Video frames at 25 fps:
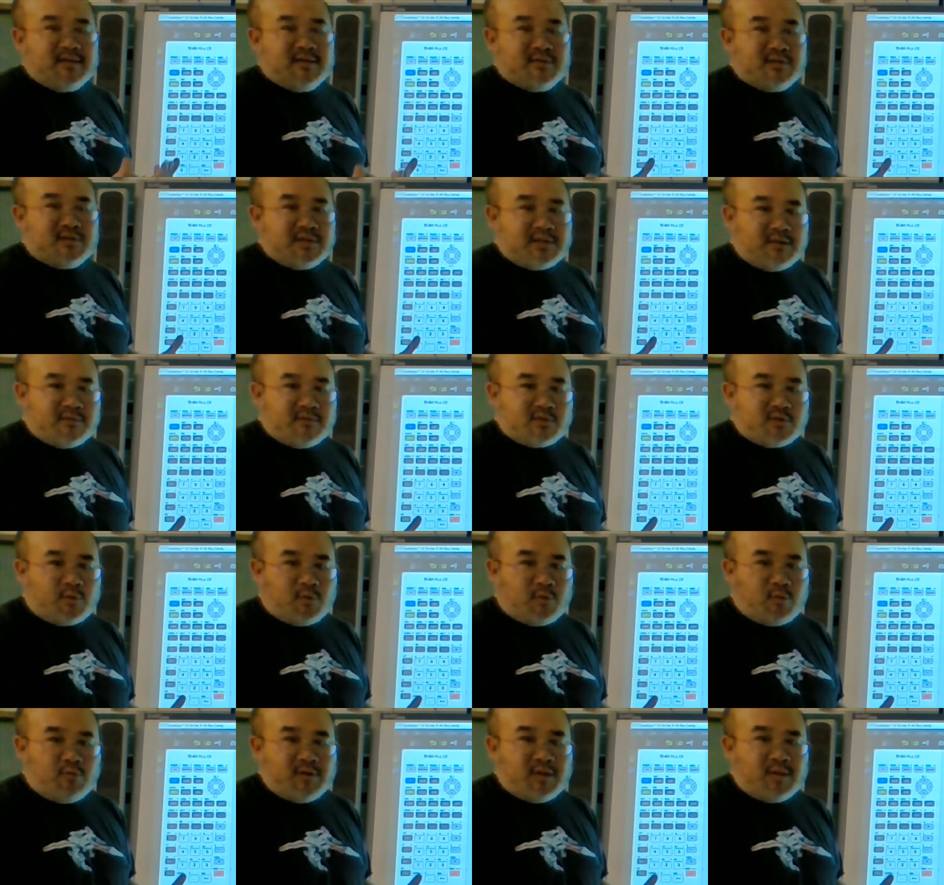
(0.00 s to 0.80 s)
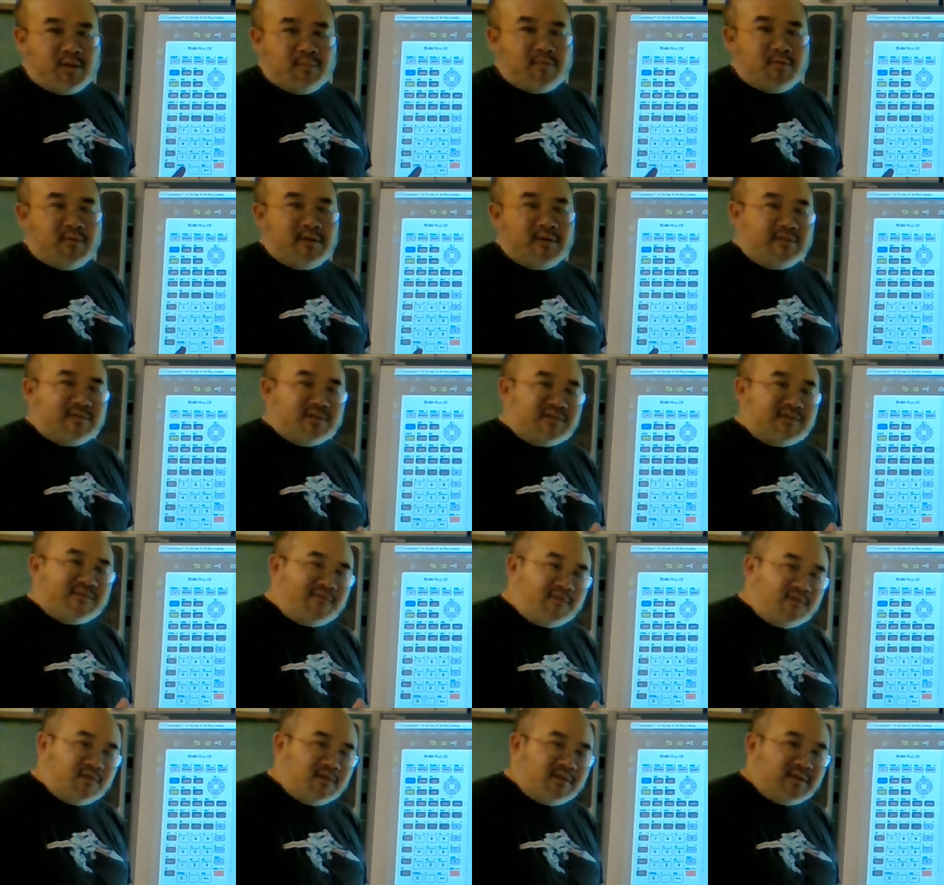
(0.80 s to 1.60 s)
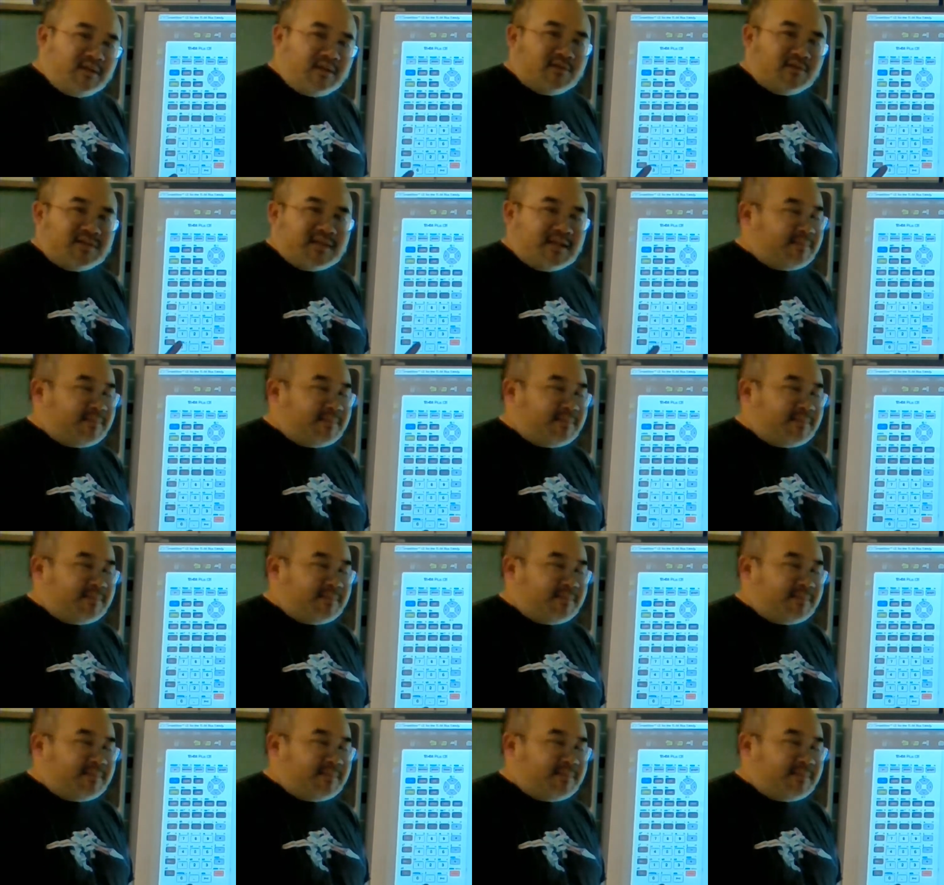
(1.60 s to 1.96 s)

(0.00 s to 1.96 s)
nearest, nearest whole number, nearest foot, nearest